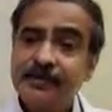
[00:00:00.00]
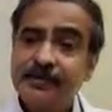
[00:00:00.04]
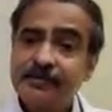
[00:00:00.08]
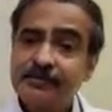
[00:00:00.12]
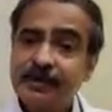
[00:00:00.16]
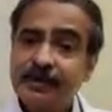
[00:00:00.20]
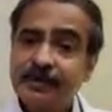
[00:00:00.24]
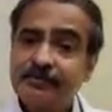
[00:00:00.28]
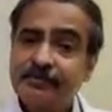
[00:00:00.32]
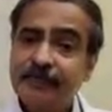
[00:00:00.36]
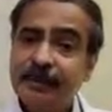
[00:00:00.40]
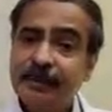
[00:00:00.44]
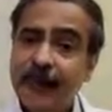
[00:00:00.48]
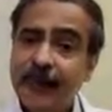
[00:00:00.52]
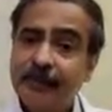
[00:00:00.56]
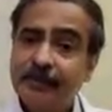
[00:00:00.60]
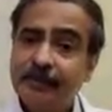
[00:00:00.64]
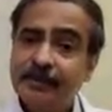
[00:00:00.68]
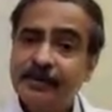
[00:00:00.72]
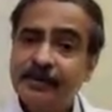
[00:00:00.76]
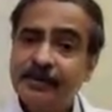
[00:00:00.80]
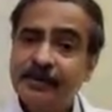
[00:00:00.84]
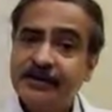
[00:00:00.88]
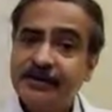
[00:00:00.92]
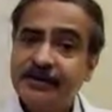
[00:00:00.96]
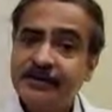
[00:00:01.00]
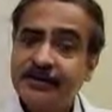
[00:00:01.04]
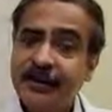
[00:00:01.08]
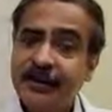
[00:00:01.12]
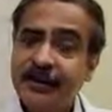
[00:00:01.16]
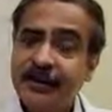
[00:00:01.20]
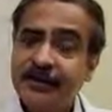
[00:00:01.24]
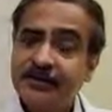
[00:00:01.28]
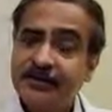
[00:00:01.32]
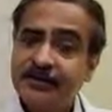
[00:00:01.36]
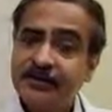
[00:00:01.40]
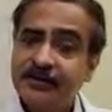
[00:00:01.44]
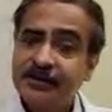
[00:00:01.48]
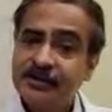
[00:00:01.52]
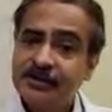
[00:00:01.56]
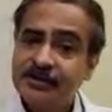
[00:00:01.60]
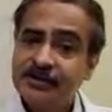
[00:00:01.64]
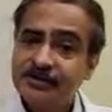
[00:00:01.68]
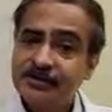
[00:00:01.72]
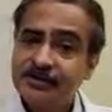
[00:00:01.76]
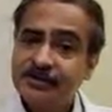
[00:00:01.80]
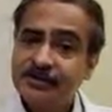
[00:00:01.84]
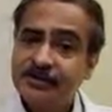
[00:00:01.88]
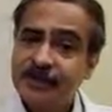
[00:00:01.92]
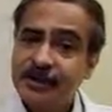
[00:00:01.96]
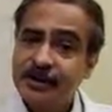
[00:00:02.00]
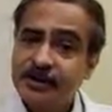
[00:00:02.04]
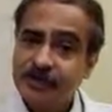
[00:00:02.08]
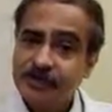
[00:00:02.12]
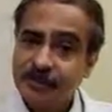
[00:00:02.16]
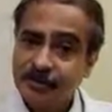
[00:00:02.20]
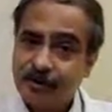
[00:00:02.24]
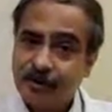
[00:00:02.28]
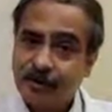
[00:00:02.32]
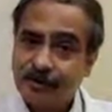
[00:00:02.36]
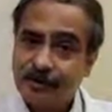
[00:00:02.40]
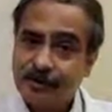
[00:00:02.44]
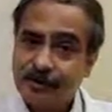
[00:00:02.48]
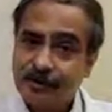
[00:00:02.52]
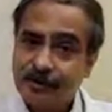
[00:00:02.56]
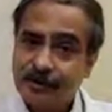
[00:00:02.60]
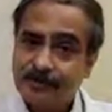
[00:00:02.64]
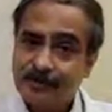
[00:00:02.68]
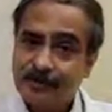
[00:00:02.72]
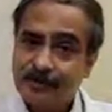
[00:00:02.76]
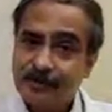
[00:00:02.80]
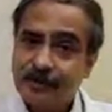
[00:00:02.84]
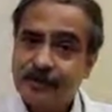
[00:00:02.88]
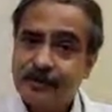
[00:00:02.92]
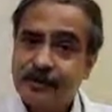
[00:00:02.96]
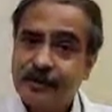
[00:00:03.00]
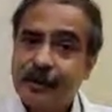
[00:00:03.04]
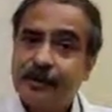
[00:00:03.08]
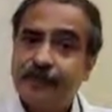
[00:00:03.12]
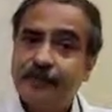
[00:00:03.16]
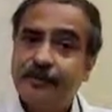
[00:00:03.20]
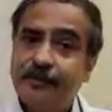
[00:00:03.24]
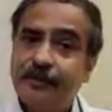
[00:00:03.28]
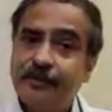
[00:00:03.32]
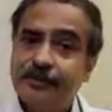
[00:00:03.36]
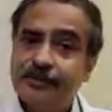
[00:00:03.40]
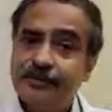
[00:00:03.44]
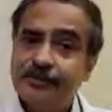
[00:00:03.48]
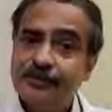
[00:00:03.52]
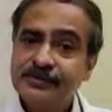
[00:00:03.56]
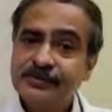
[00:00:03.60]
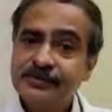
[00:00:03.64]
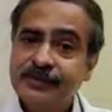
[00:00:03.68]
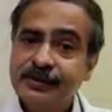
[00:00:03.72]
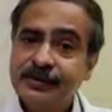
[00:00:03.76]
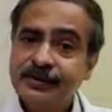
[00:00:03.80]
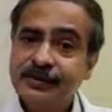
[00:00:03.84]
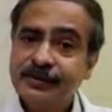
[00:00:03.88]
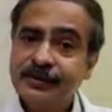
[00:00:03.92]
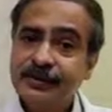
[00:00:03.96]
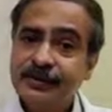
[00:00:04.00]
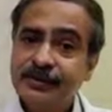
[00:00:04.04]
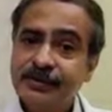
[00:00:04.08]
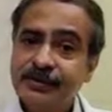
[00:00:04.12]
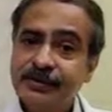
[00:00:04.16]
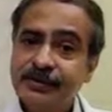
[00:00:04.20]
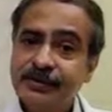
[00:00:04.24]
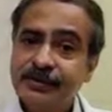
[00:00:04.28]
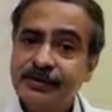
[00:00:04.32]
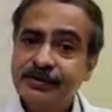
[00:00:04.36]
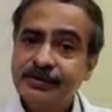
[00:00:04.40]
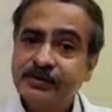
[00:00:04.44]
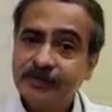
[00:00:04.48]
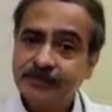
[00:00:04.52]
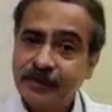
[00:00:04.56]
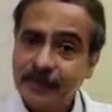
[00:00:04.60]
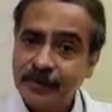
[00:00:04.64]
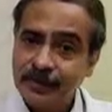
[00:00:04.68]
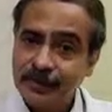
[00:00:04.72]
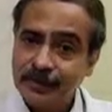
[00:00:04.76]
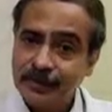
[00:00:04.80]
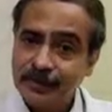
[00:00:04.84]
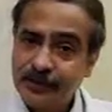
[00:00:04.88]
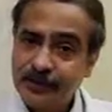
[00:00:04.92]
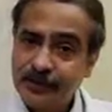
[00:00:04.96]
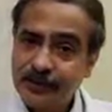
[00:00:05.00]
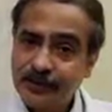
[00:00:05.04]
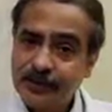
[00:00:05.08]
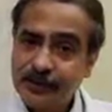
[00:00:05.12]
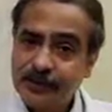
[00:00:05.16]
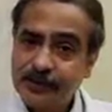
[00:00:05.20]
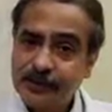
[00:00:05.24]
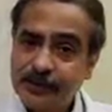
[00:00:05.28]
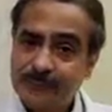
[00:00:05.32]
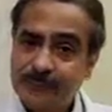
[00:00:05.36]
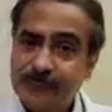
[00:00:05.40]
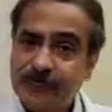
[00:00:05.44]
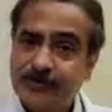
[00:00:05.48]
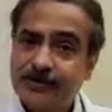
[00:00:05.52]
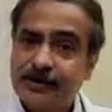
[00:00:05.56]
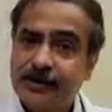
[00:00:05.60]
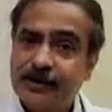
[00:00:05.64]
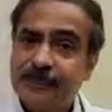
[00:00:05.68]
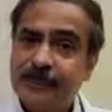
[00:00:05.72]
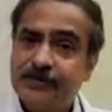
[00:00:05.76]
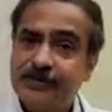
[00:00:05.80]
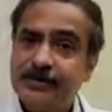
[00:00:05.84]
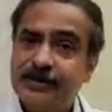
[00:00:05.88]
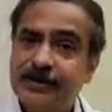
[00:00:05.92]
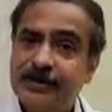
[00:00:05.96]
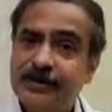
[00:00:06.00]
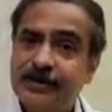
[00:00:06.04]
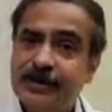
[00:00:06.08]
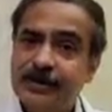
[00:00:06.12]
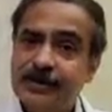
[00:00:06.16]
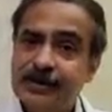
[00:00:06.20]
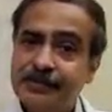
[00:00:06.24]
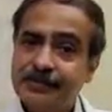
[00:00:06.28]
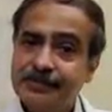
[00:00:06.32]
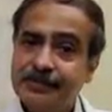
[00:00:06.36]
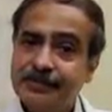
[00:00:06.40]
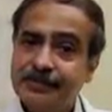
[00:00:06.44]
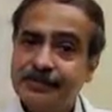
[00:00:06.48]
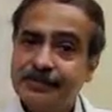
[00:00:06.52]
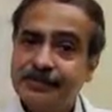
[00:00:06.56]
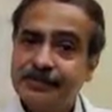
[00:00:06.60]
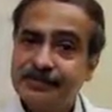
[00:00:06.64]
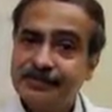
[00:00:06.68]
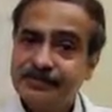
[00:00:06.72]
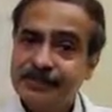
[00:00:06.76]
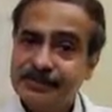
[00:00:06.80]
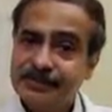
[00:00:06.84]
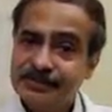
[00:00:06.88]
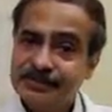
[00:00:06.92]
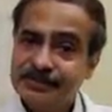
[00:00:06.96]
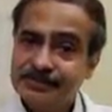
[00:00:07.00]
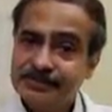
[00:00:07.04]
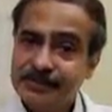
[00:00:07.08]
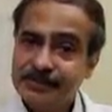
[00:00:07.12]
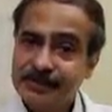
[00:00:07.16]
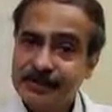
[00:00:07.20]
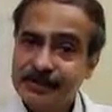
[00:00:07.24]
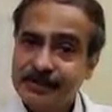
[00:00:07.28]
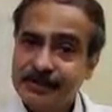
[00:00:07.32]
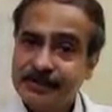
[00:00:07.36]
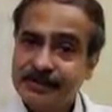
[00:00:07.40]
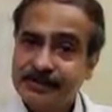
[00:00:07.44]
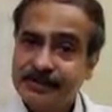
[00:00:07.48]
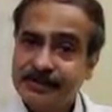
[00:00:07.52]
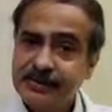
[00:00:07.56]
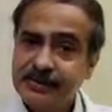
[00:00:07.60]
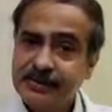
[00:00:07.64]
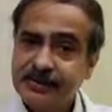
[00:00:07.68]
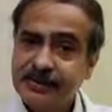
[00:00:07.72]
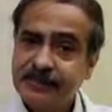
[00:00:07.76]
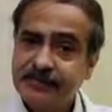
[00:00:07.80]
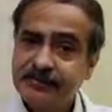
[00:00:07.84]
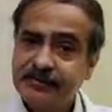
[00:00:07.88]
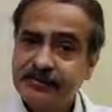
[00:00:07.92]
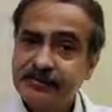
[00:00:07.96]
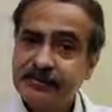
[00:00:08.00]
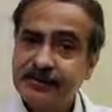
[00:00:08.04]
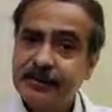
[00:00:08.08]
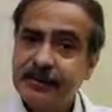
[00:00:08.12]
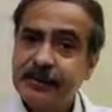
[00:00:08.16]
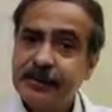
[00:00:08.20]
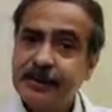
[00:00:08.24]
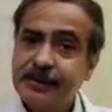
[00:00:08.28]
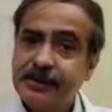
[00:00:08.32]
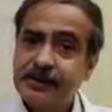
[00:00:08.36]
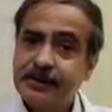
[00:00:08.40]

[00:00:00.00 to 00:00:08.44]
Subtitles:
there will be apparent evacuation problem. Fourth, circulatory overload. So there will be maybe chest pain. There will be